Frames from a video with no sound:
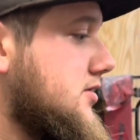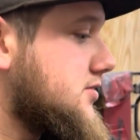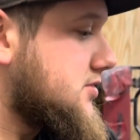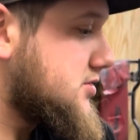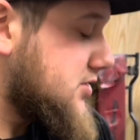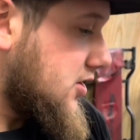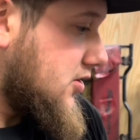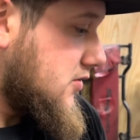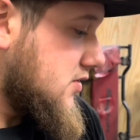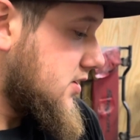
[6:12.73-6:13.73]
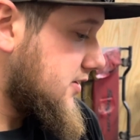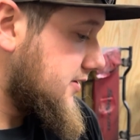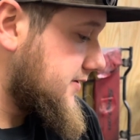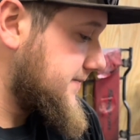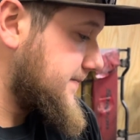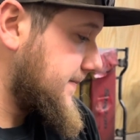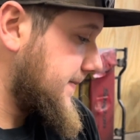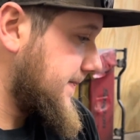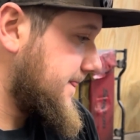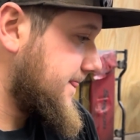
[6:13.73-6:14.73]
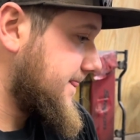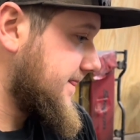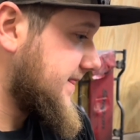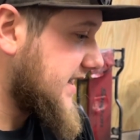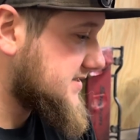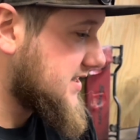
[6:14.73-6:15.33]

So that's